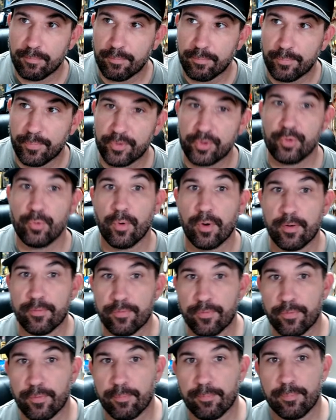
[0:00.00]
But you want it
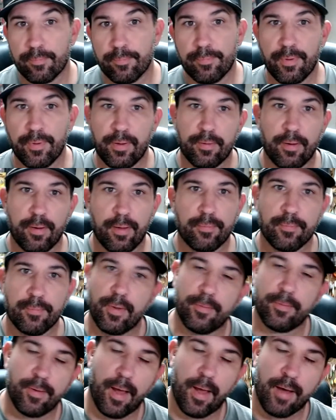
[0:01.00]
from, but
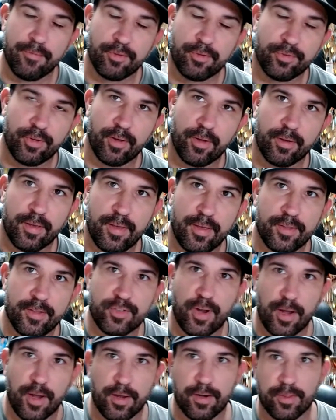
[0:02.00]
obviously a kid's
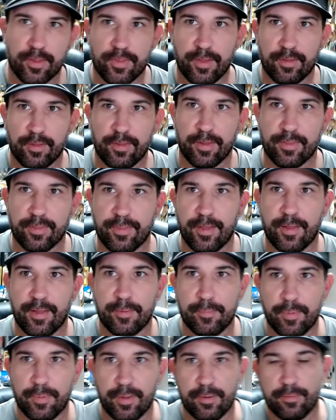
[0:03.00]
not going to think like
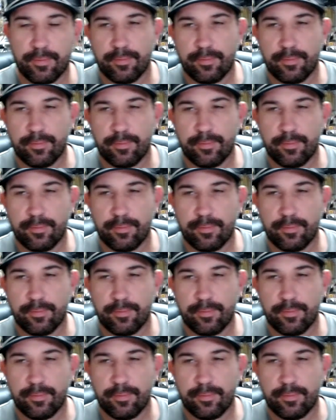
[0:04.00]
that, but